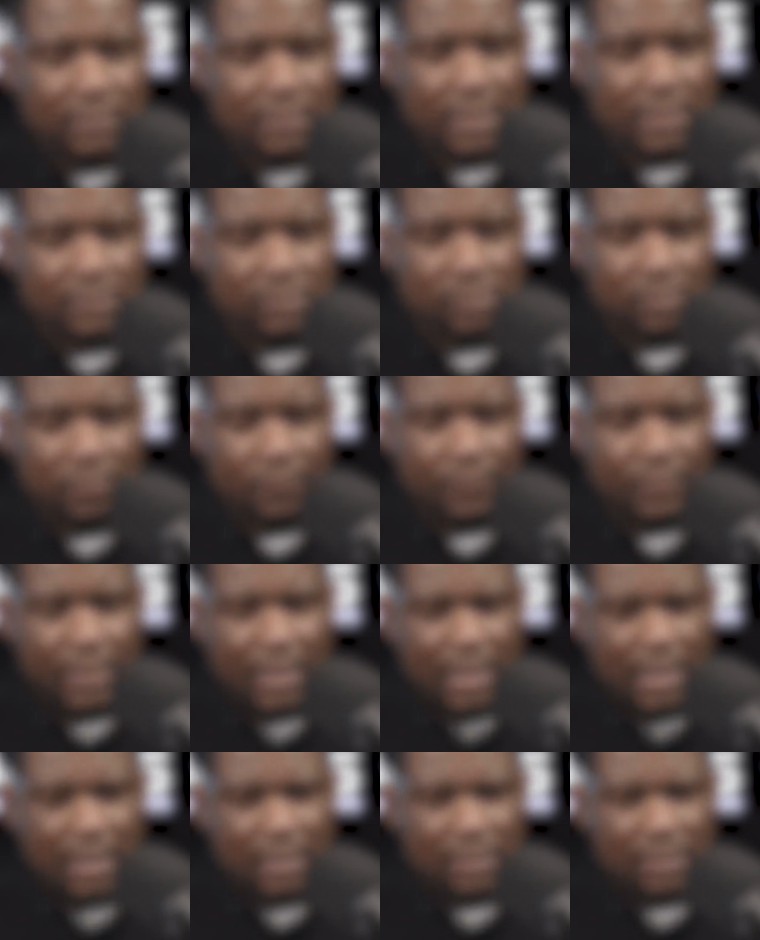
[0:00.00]
desktop
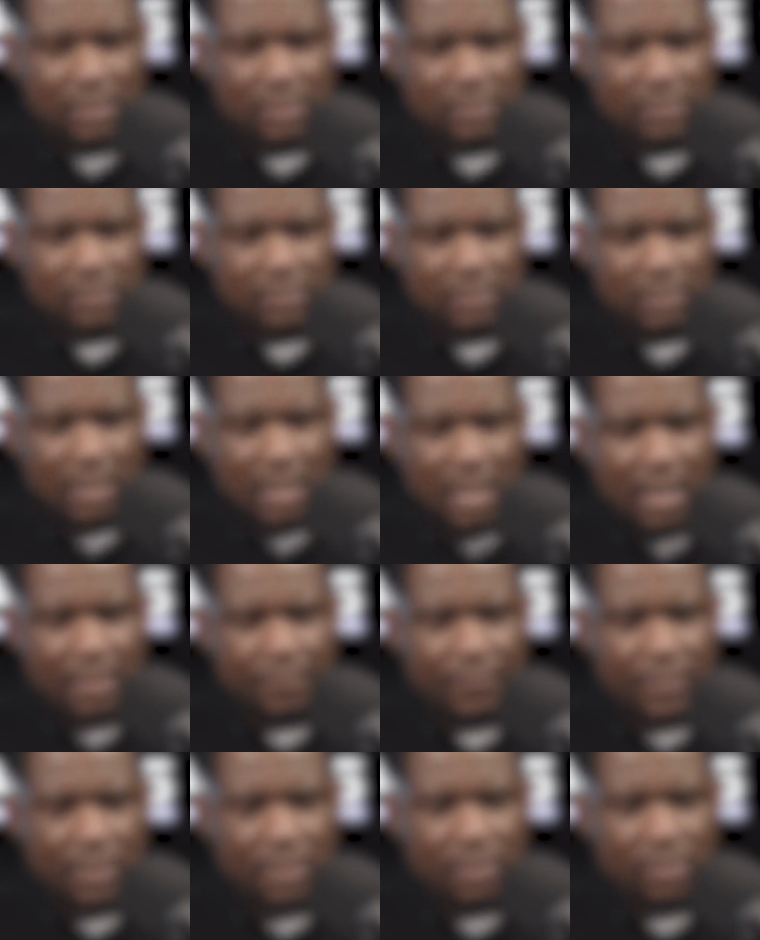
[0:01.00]
and this
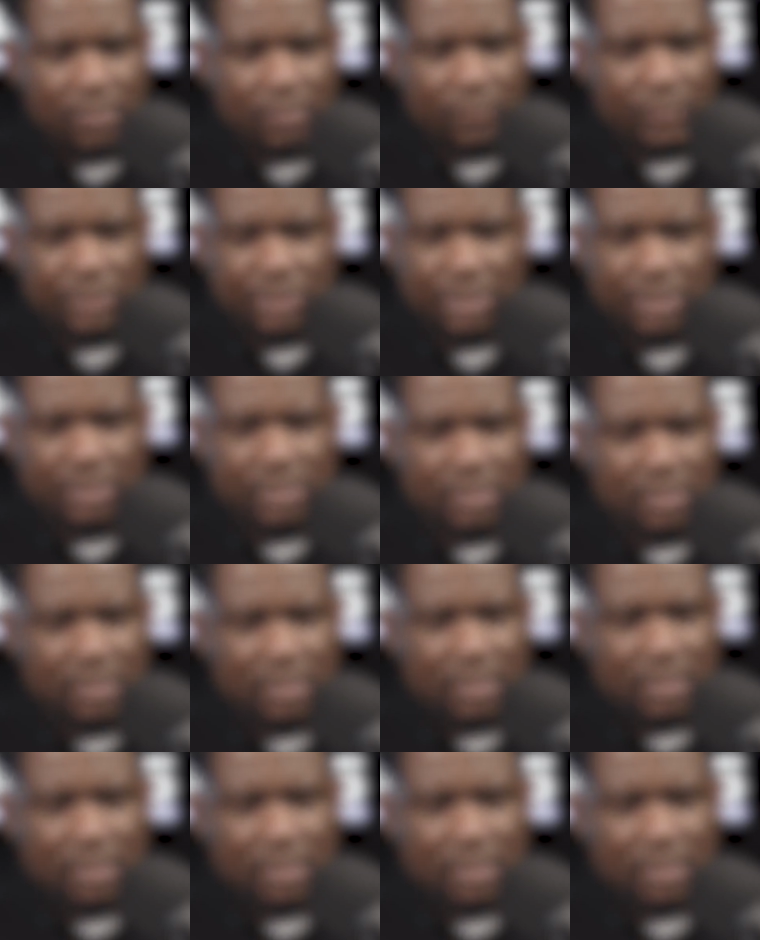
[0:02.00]
IP here, which is